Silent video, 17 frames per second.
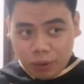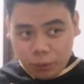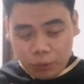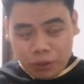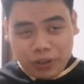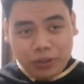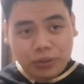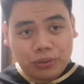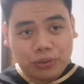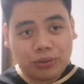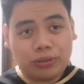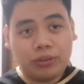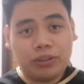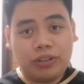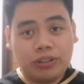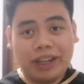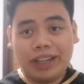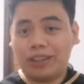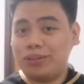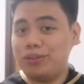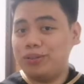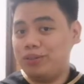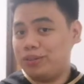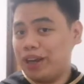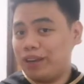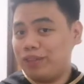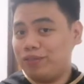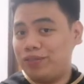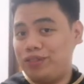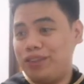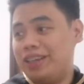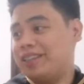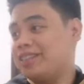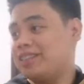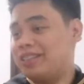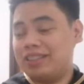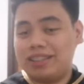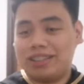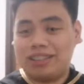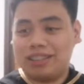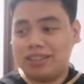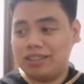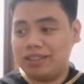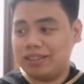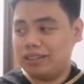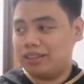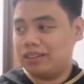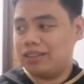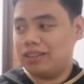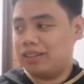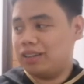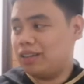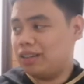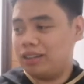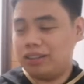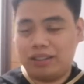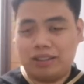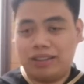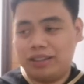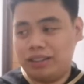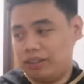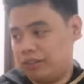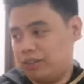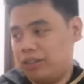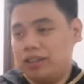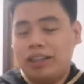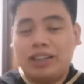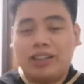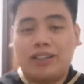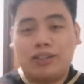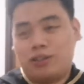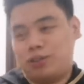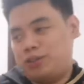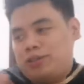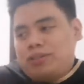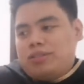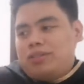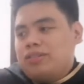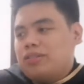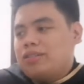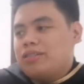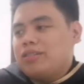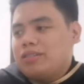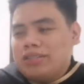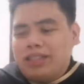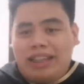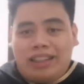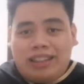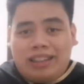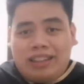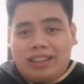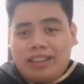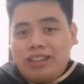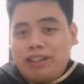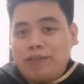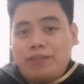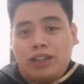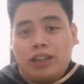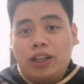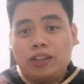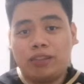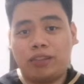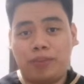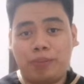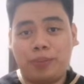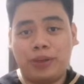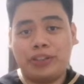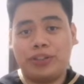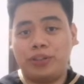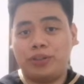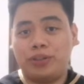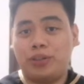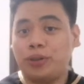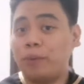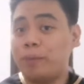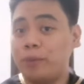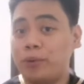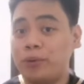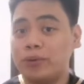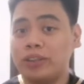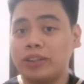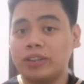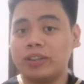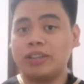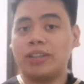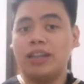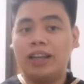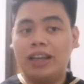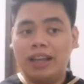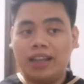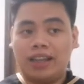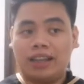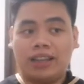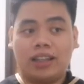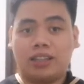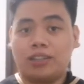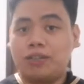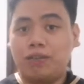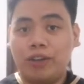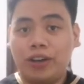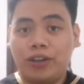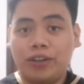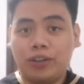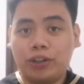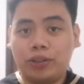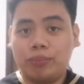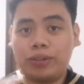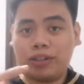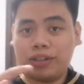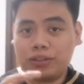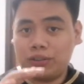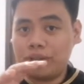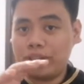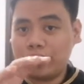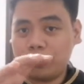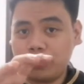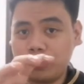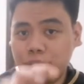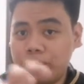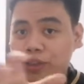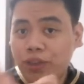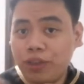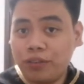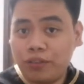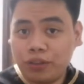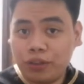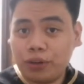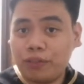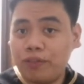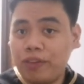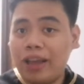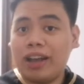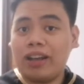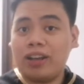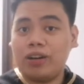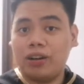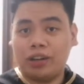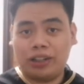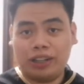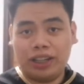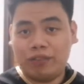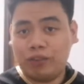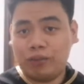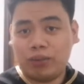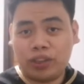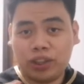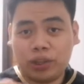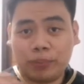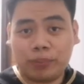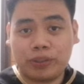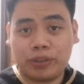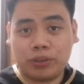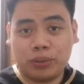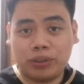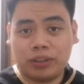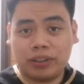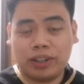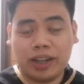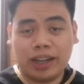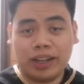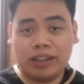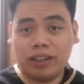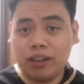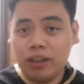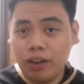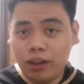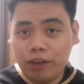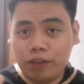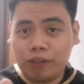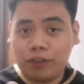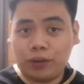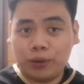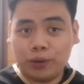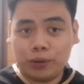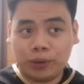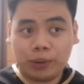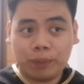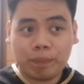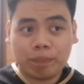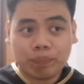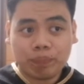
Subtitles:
when you get to drive this, it gives a lot of pressure to your opponent. And that's very good because you get to swing it your Vanguard even without a Persona ride for